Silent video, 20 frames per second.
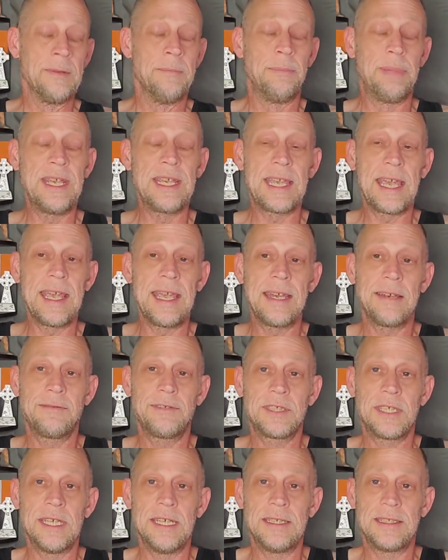
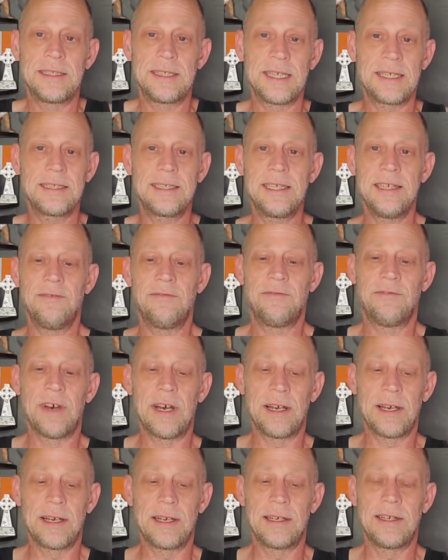BKFC
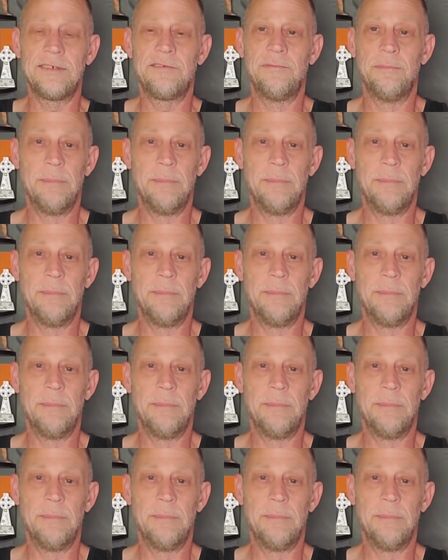65